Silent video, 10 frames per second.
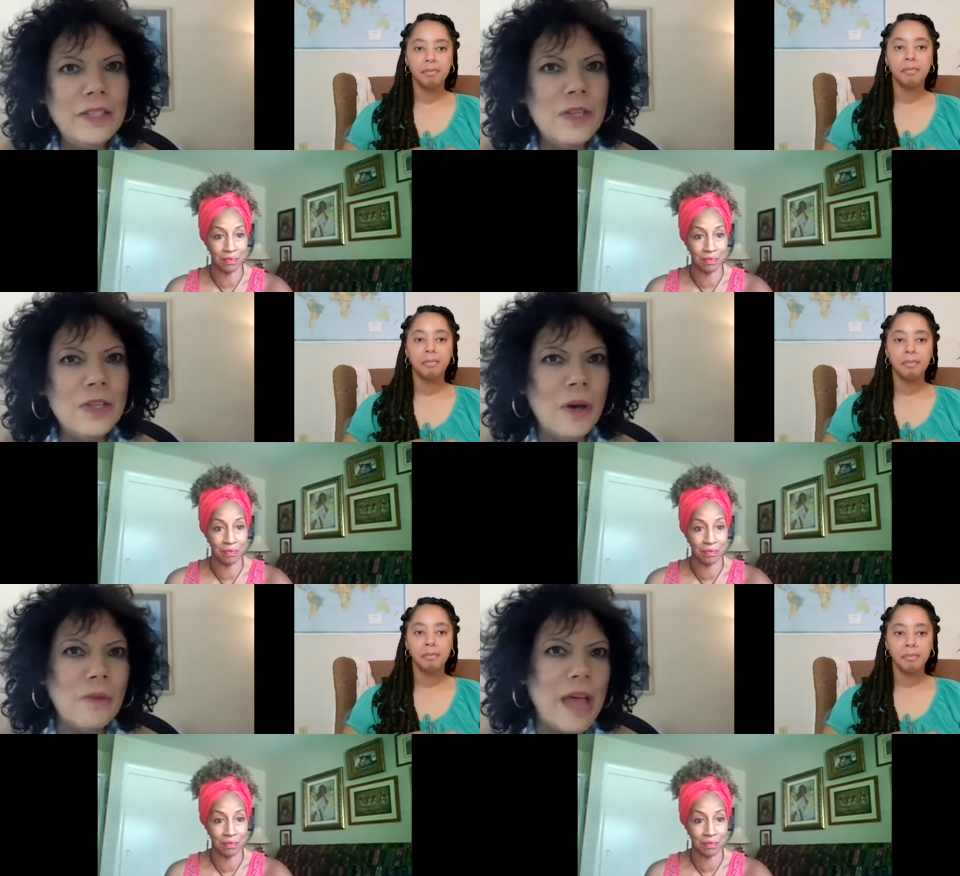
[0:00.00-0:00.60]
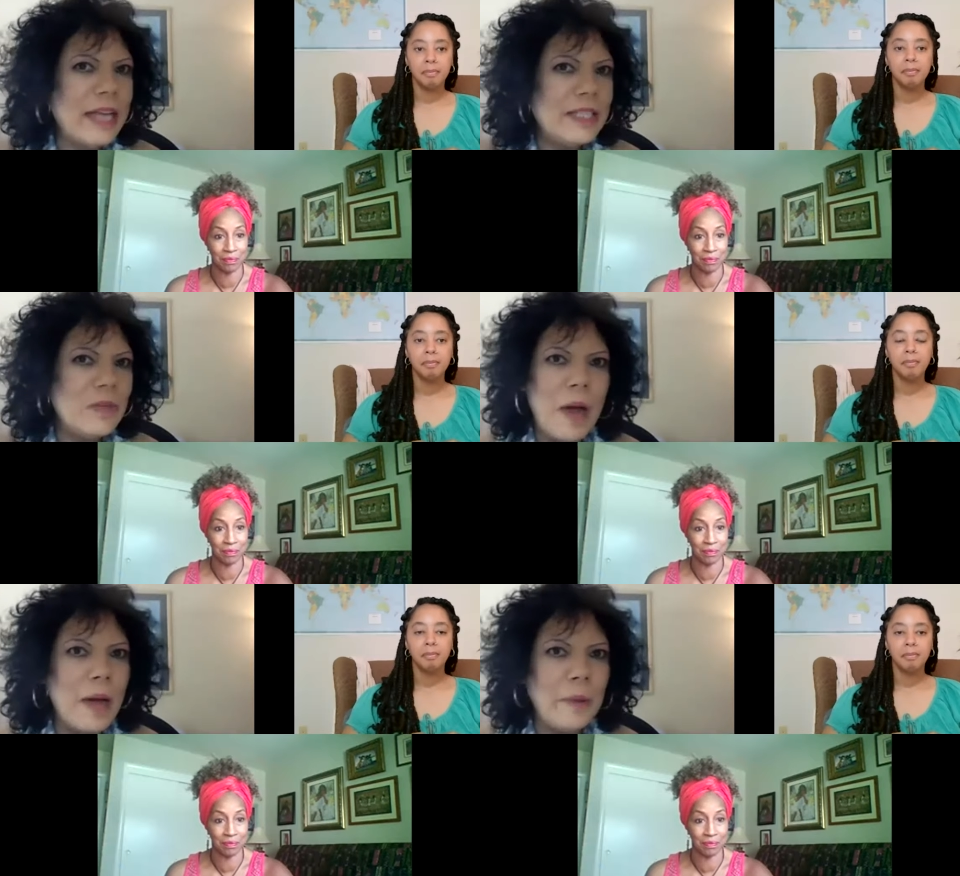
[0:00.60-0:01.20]
Speaker 1: so that's why
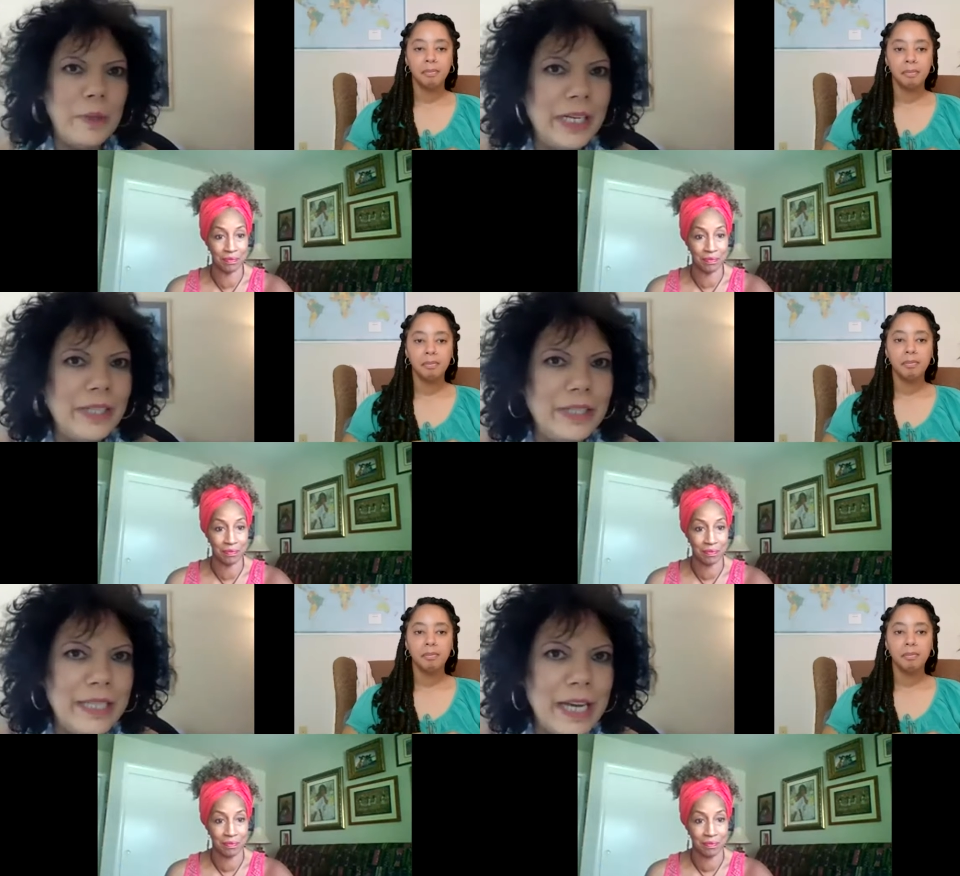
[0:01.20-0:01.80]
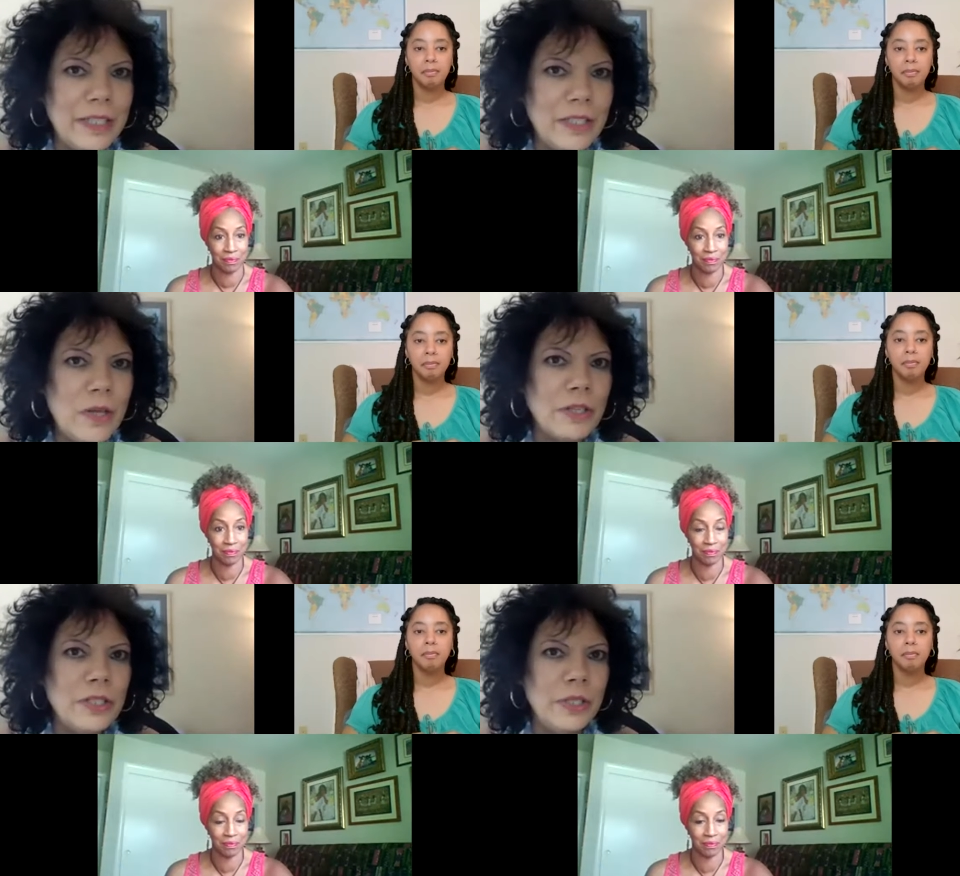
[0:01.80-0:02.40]
we're here today to talk
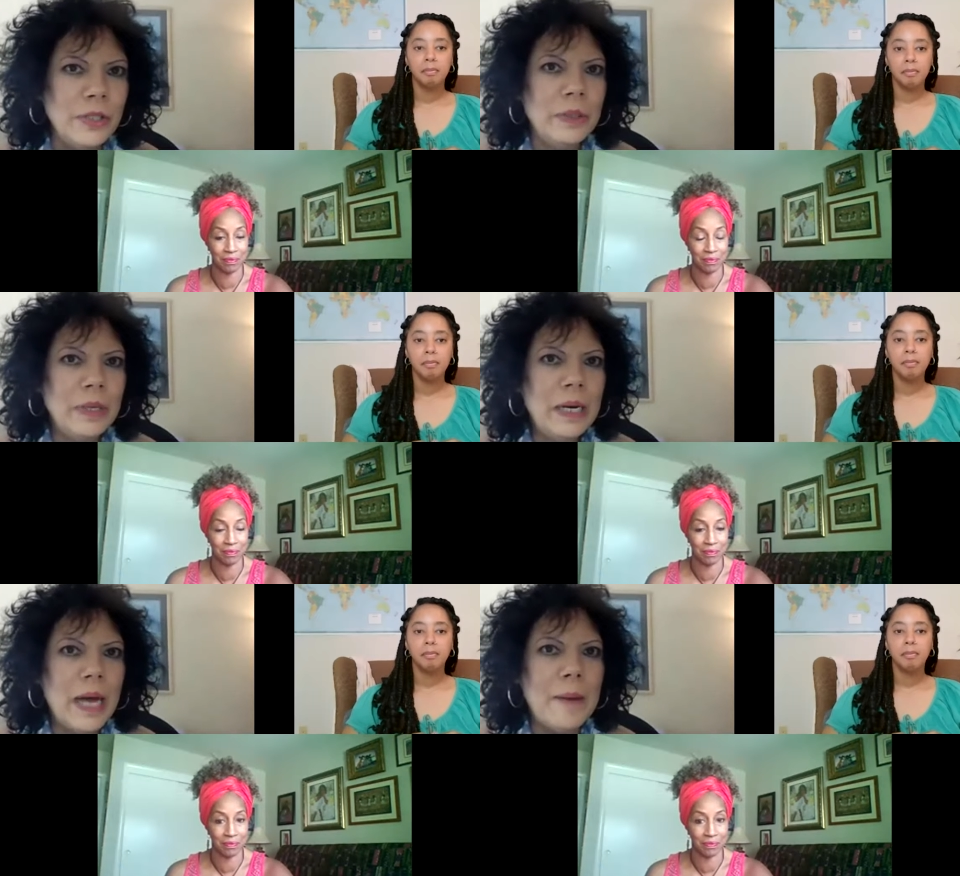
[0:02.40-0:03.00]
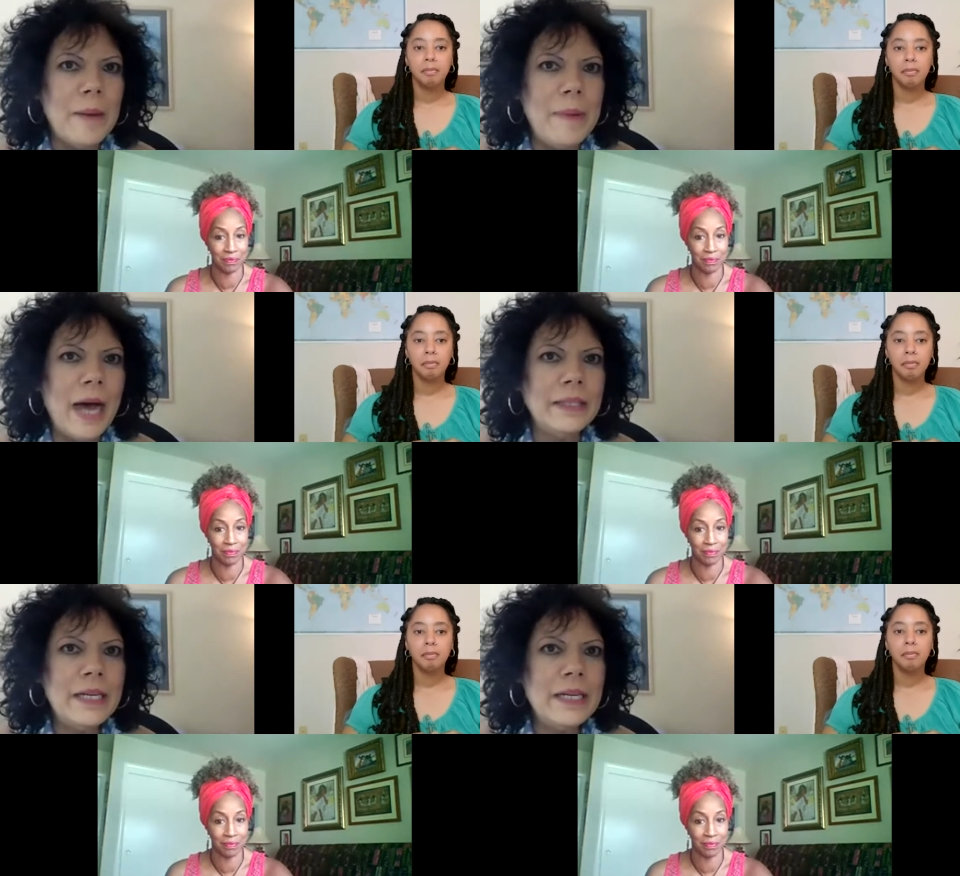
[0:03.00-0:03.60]
to you about
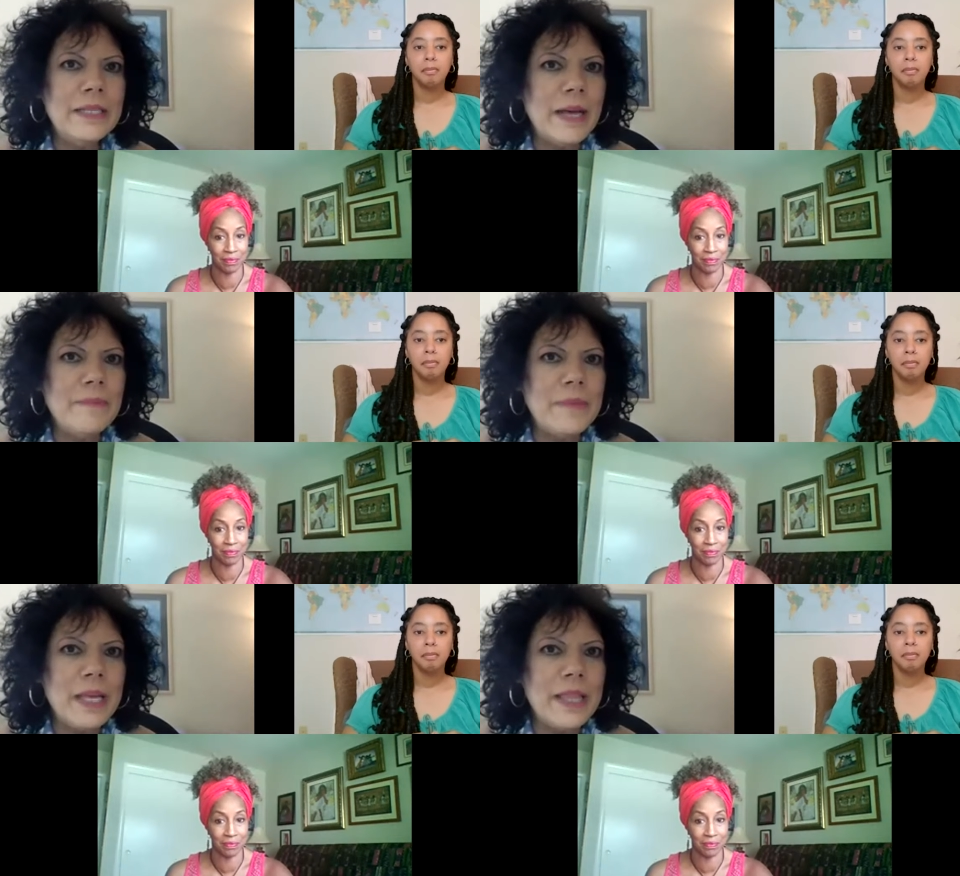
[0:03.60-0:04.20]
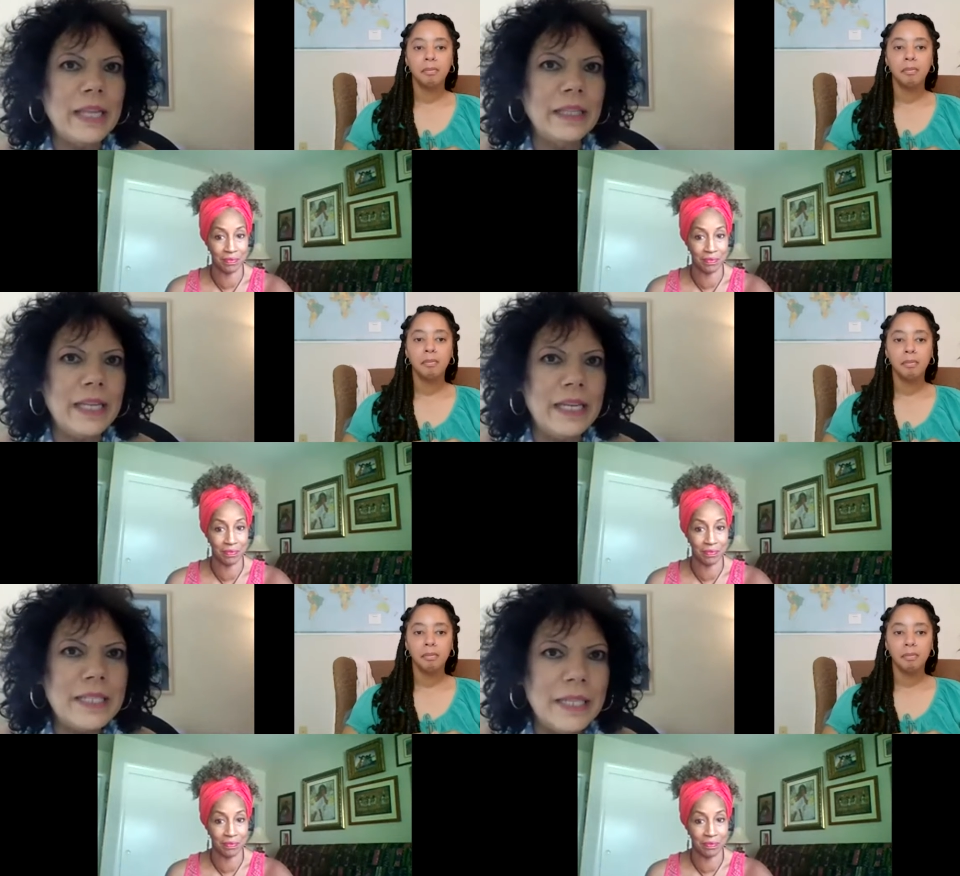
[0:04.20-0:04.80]
something that Lynnis and